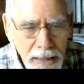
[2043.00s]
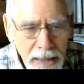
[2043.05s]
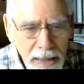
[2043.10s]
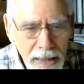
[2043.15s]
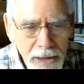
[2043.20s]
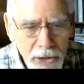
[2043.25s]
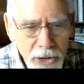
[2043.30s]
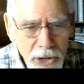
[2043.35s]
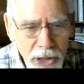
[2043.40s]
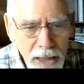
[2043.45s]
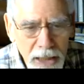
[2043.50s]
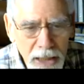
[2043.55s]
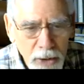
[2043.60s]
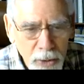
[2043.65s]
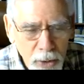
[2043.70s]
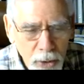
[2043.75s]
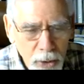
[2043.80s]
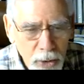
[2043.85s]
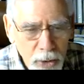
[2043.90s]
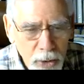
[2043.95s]
in Santa
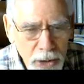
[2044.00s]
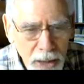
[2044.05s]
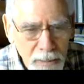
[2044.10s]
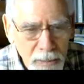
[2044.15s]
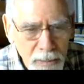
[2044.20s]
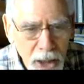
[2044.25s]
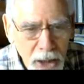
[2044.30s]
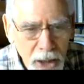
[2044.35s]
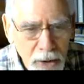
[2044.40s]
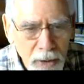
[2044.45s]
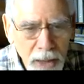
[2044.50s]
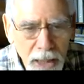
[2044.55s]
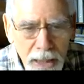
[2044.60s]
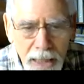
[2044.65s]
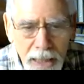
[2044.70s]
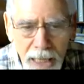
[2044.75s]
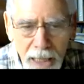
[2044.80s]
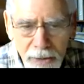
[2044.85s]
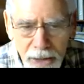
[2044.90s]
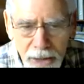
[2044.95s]
Cruz and Monterey
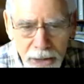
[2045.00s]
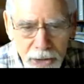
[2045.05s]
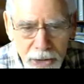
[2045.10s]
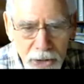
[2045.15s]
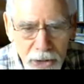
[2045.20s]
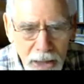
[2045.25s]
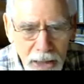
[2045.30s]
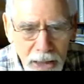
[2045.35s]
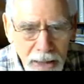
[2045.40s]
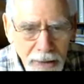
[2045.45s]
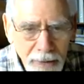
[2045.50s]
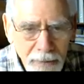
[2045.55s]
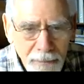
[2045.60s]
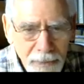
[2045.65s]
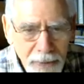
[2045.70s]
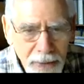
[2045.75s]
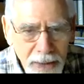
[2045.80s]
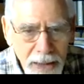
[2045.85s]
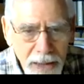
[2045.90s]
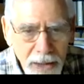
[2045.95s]
counties
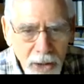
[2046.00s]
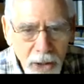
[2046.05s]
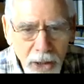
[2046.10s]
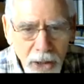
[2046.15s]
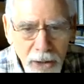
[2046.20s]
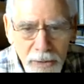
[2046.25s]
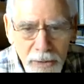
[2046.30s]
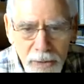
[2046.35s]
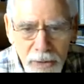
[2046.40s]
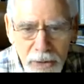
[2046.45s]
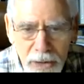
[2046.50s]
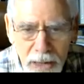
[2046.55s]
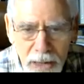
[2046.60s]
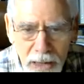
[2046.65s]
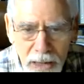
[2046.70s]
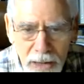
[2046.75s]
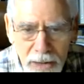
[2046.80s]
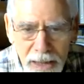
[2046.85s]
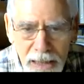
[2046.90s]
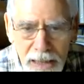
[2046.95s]
that are
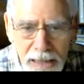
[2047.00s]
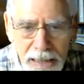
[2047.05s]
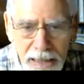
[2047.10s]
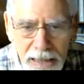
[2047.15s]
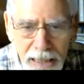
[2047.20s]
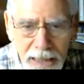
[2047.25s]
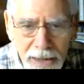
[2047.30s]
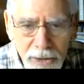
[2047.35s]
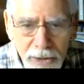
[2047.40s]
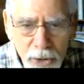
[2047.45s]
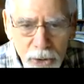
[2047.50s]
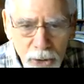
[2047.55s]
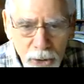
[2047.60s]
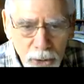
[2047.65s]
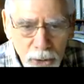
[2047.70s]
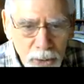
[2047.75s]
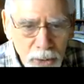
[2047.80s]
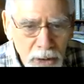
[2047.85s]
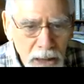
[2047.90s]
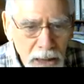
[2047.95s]
leading
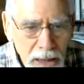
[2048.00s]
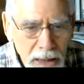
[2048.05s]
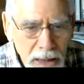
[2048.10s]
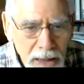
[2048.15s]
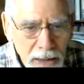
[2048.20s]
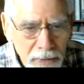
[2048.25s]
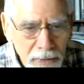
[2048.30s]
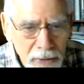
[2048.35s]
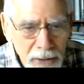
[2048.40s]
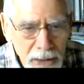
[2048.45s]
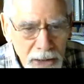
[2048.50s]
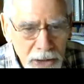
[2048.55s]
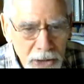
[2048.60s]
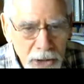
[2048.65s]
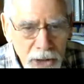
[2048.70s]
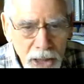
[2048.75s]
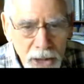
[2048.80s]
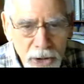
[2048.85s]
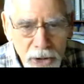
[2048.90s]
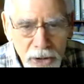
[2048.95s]
into the
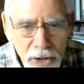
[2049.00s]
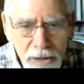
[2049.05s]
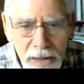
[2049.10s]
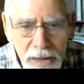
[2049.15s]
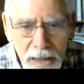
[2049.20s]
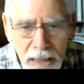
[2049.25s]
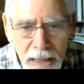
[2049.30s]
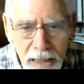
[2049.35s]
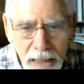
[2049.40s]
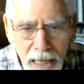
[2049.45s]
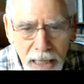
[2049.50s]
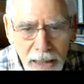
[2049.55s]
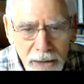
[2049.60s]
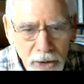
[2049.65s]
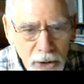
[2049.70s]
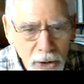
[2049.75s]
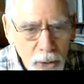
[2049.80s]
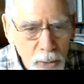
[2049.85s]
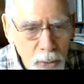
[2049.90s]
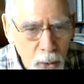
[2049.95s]
station at
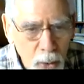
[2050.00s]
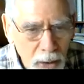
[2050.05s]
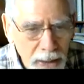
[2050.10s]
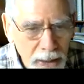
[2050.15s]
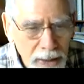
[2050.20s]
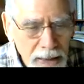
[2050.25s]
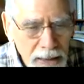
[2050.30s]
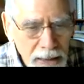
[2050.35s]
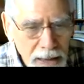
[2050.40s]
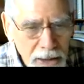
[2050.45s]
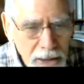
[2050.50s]
Gilroy,